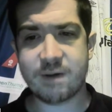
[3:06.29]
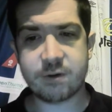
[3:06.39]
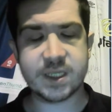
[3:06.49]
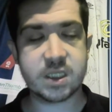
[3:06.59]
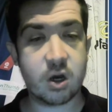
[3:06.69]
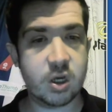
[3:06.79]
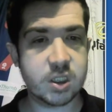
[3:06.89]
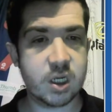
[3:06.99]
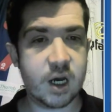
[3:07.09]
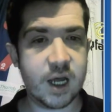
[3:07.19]
whether he
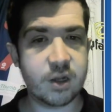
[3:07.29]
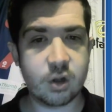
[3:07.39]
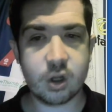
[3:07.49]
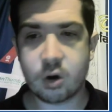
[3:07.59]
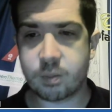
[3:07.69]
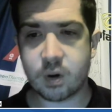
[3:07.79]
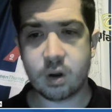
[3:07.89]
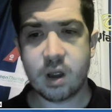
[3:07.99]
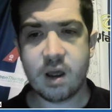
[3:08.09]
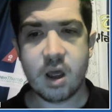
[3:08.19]
starts or not, I don't know,
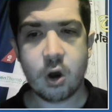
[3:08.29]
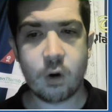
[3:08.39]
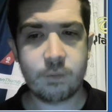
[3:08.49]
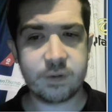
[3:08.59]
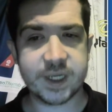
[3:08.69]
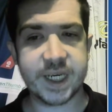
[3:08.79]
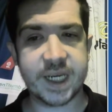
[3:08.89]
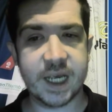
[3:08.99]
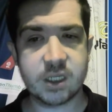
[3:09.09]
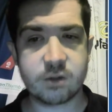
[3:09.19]
but hopefully
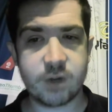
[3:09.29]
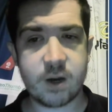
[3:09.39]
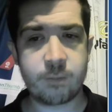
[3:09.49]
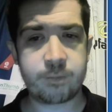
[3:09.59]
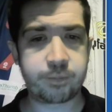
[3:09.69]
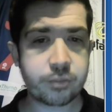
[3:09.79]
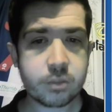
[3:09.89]
he gets a run out.